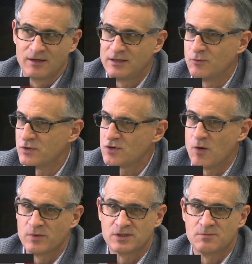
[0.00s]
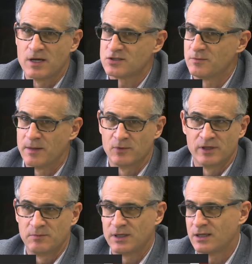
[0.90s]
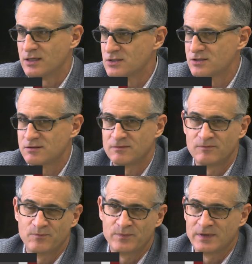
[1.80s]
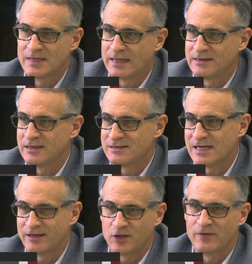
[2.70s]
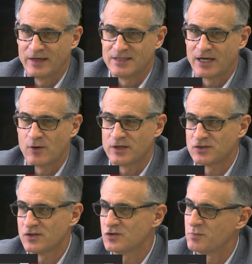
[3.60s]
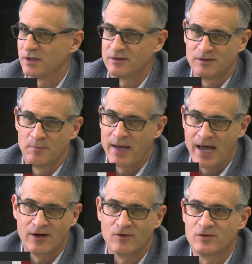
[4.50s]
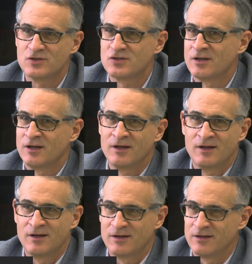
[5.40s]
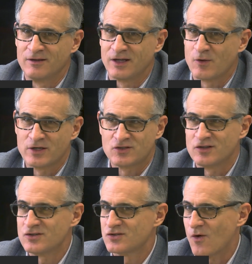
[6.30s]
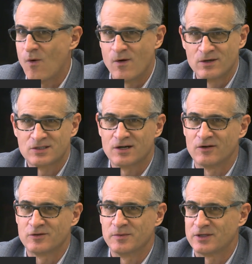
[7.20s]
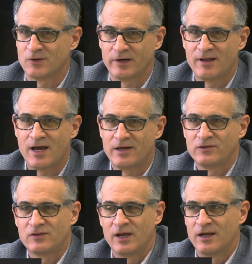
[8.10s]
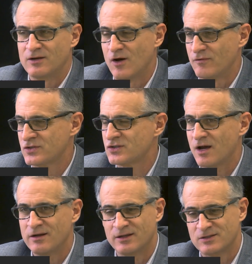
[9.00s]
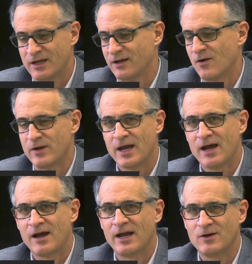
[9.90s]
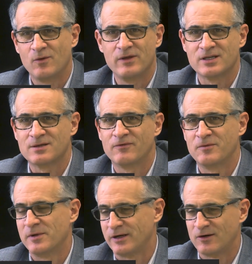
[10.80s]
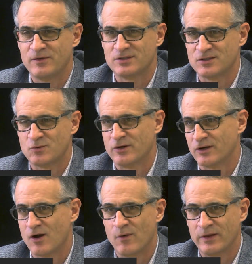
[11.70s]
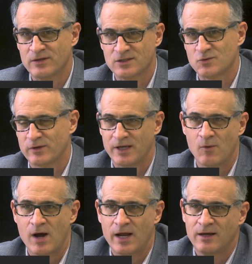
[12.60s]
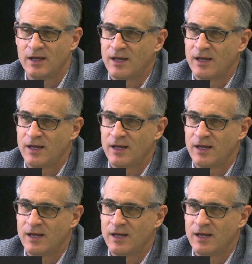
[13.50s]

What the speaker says: it was almost muscle memory, because it's not like you have the exact questions, but the patterns and the questions all start to materialize, and all of a sudden it's like, oh yeah, I know this, I'm familiar, this is where they're going, this is what they want,